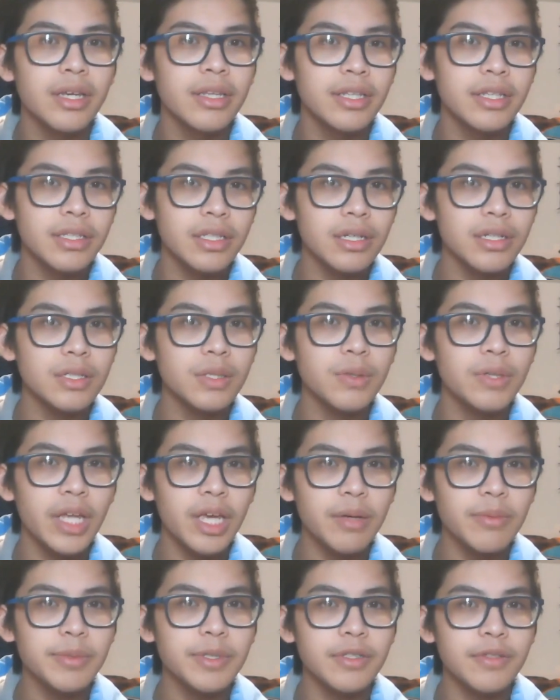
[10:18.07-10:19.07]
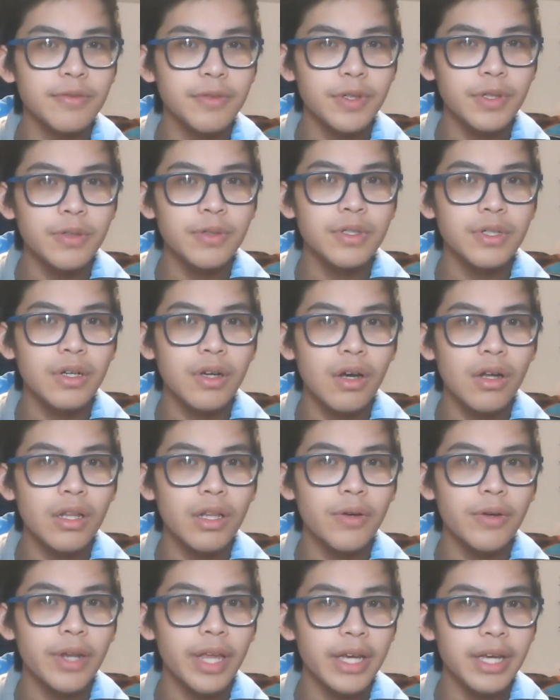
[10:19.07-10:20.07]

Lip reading: This also enables for you to call out an